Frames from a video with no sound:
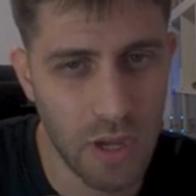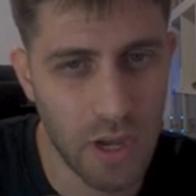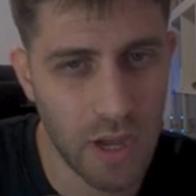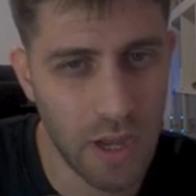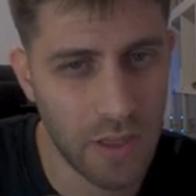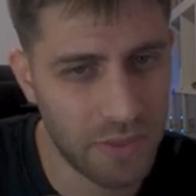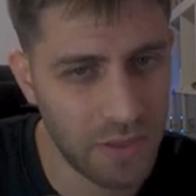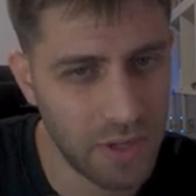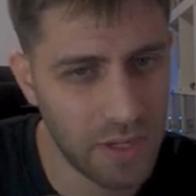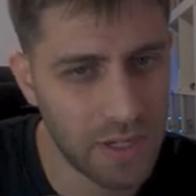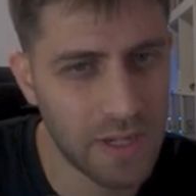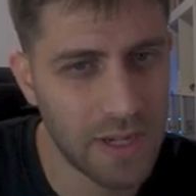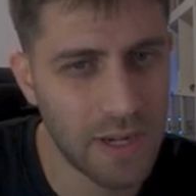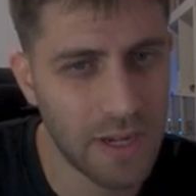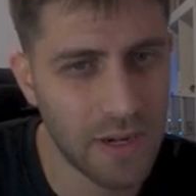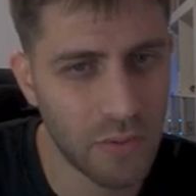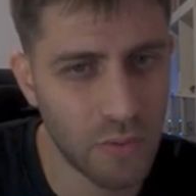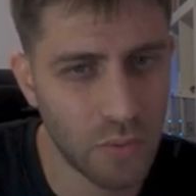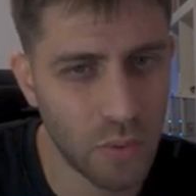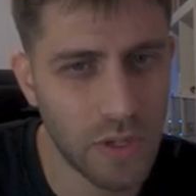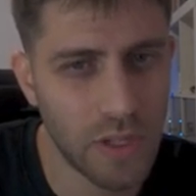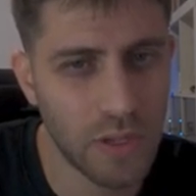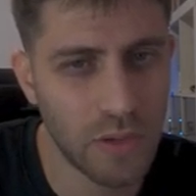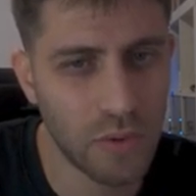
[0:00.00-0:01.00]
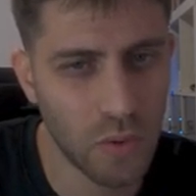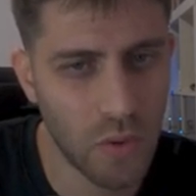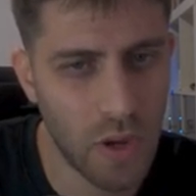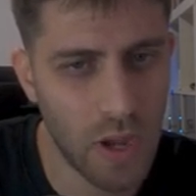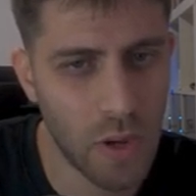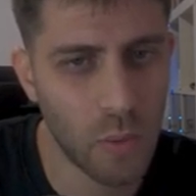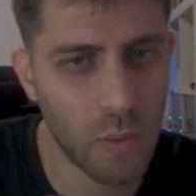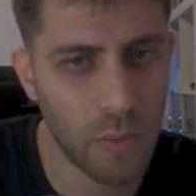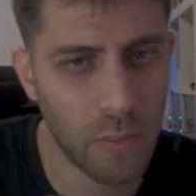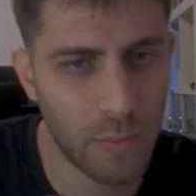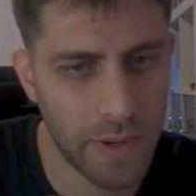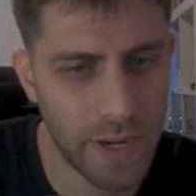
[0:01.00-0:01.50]
I think rook e2, I
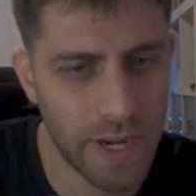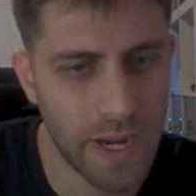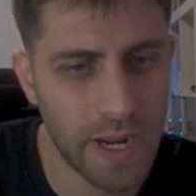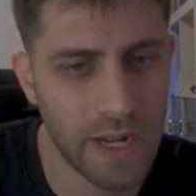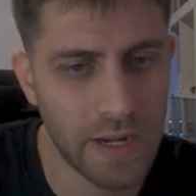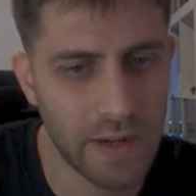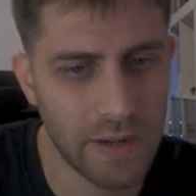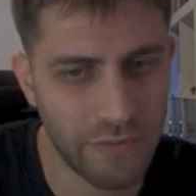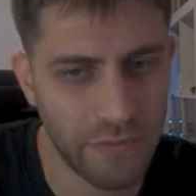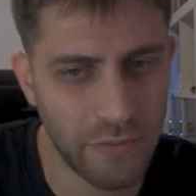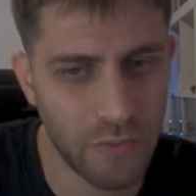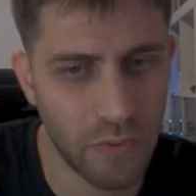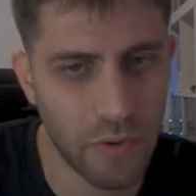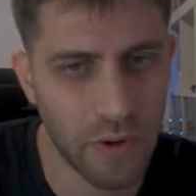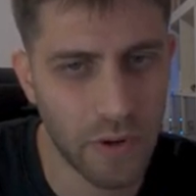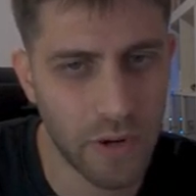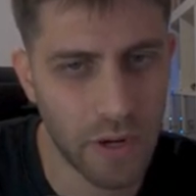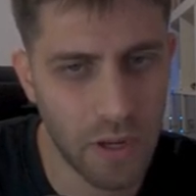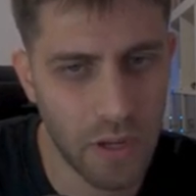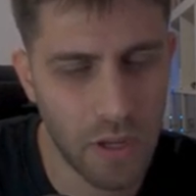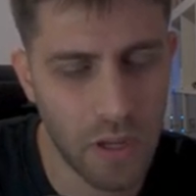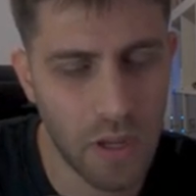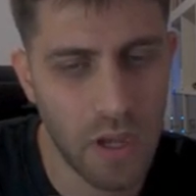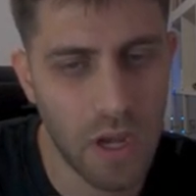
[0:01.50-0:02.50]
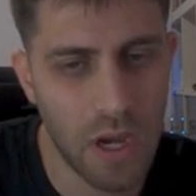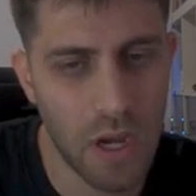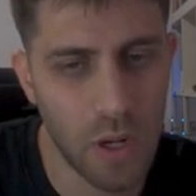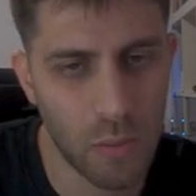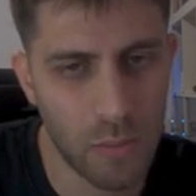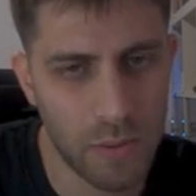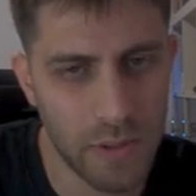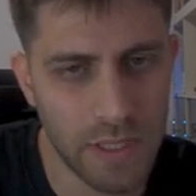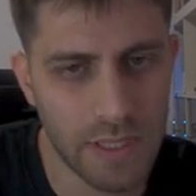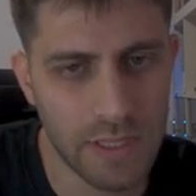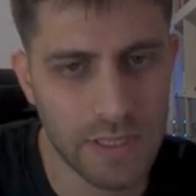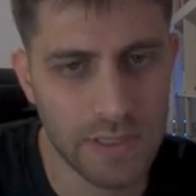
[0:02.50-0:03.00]
will play knight e4. I will
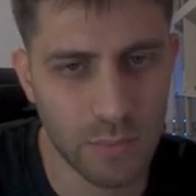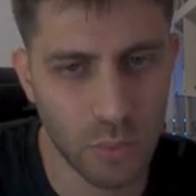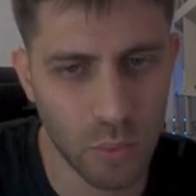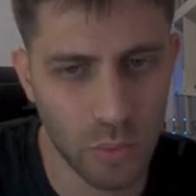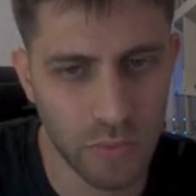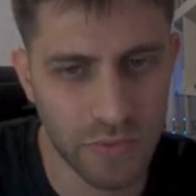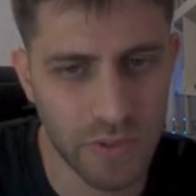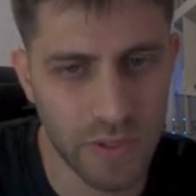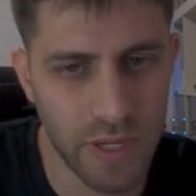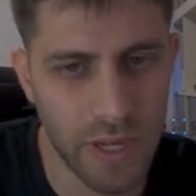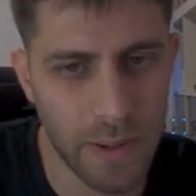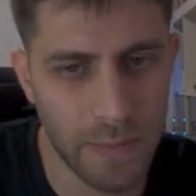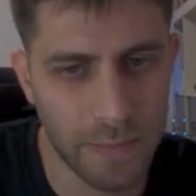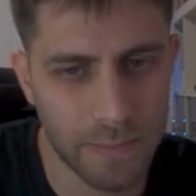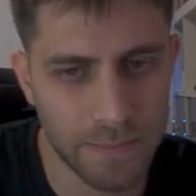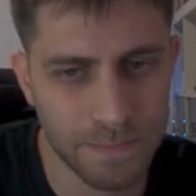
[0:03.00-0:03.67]
play this move, yeah.